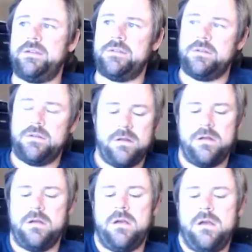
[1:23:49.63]
um, in
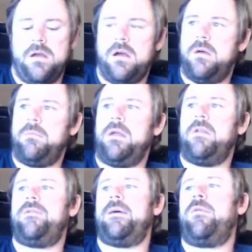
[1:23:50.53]
February, and the way
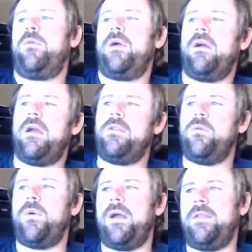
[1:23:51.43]
that um, most
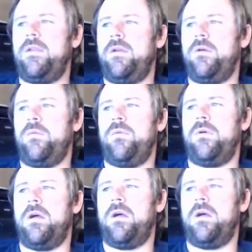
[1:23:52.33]
people do onions is
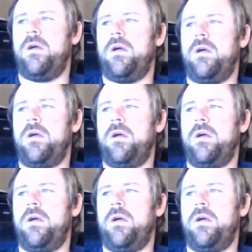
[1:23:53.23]
through these little sets.